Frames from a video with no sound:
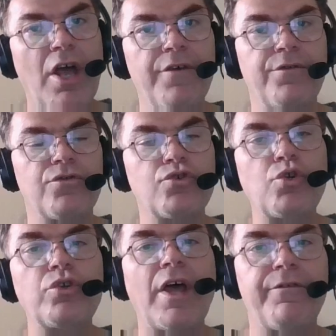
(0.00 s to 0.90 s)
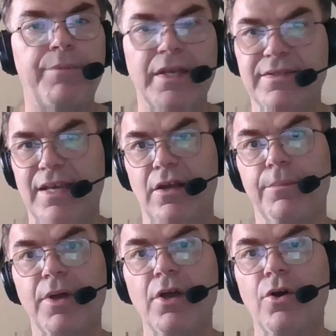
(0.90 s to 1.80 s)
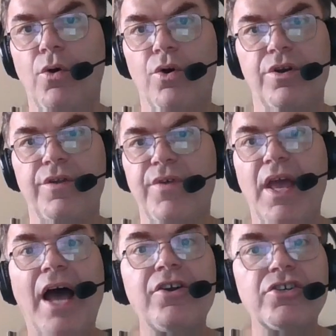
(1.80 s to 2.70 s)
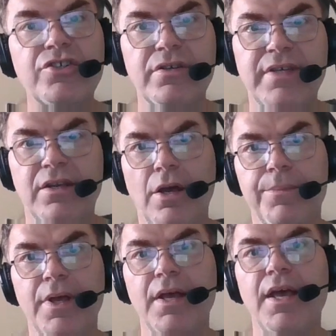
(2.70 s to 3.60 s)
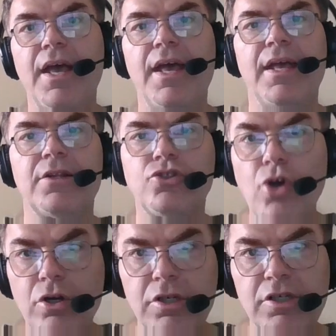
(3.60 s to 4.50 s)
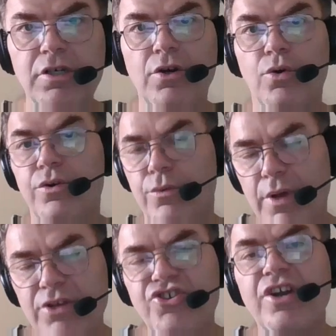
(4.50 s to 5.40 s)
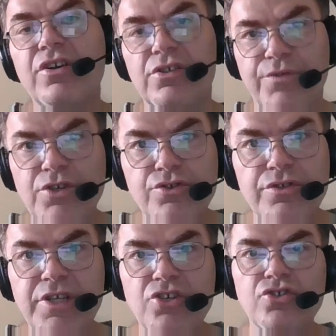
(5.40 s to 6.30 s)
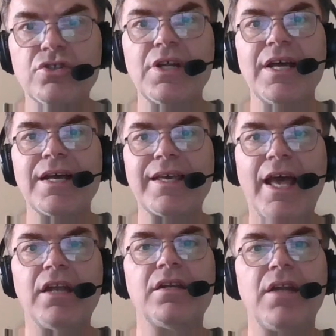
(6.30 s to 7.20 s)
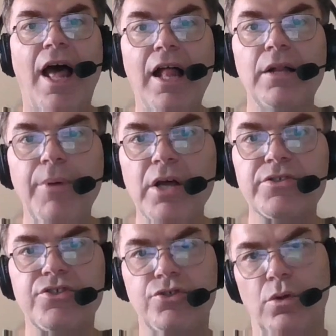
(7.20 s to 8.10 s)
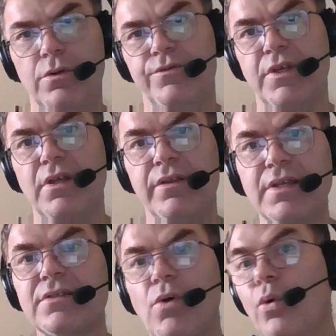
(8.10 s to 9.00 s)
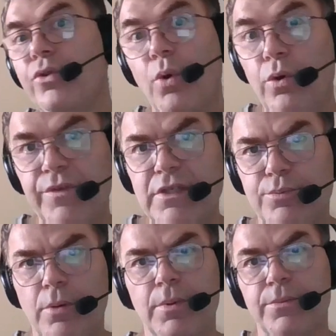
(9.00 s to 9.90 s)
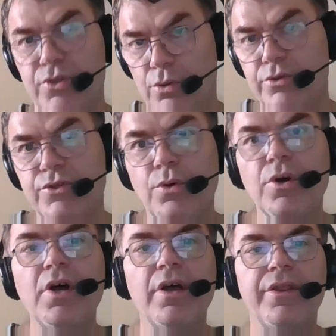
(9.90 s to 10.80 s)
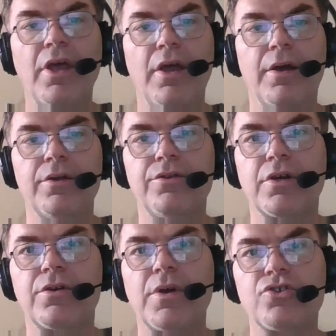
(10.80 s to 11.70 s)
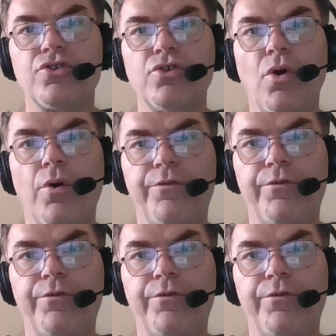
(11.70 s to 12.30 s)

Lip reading: should have been set up or the way others set up. Docker or in general virtualization can help us solve all of these problems. So also the question of